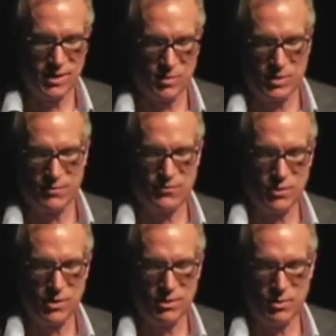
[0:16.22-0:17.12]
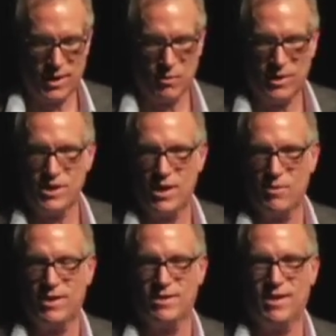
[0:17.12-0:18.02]
principle for what I would
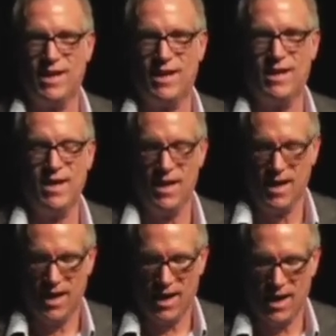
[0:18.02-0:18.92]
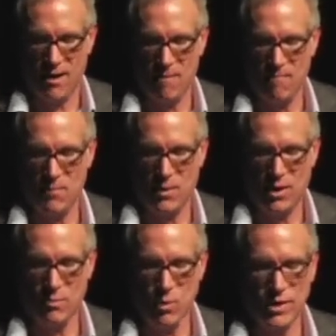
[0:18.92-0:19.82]
share with you today.
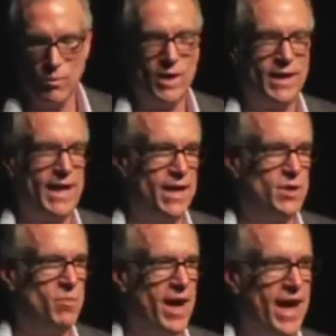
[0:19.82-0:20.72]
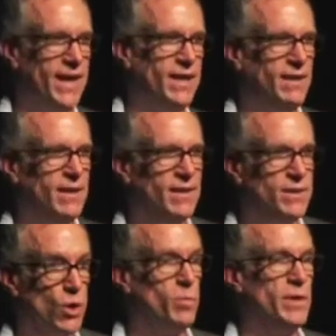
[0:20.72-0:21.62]
On more than one occasion, Patti
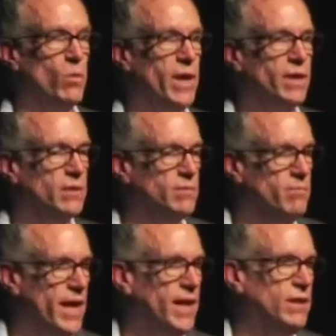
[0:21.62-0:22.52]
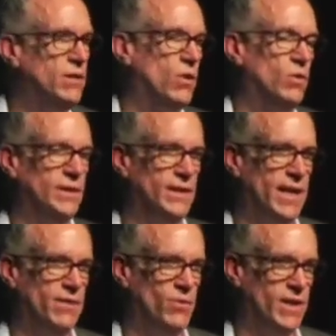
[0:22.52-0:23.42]
told me what her main goal
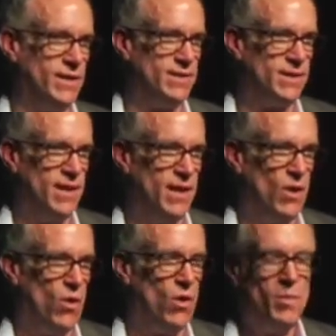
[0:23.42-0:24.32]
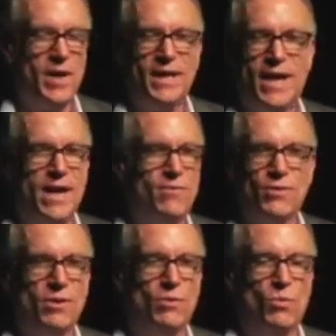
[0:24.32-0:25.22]
in life was. All Patti
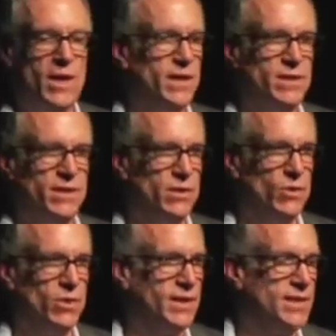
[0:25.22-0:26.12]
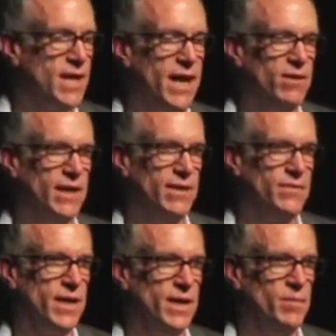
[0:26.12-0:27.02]
ever wanted to do her entire
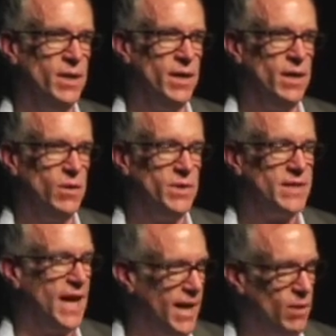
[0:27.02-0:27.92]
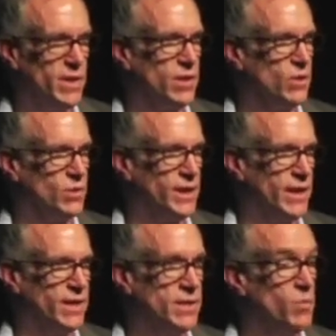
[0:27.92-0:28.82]
lifetime was to hang with the cool
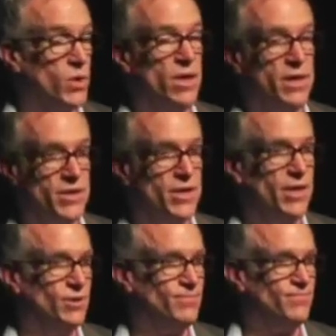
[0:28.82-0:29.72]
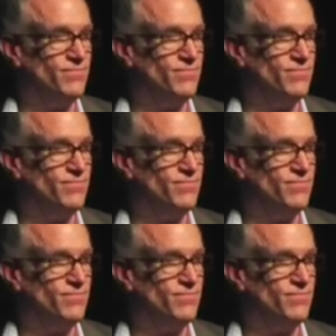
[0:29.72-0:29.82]
kids and put on a show.